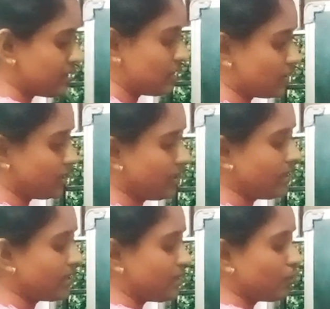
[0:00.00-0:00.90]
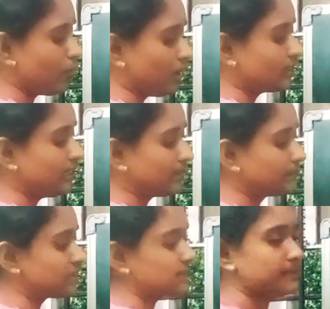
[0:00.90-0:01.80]
Okay. What that
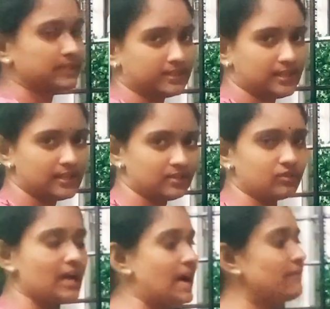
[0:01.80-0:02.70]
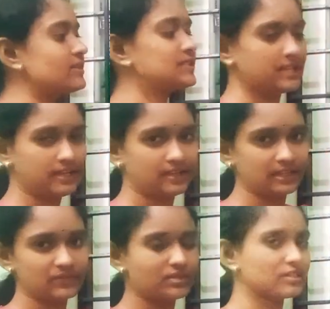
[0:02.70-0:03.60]
principle states, you have a sentence
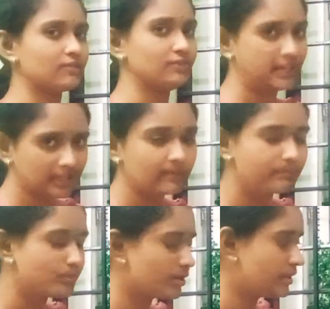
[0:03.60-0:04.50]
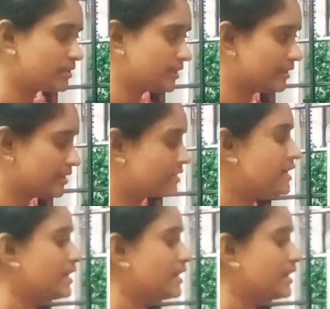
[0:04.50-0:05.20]
which is a very important sentence.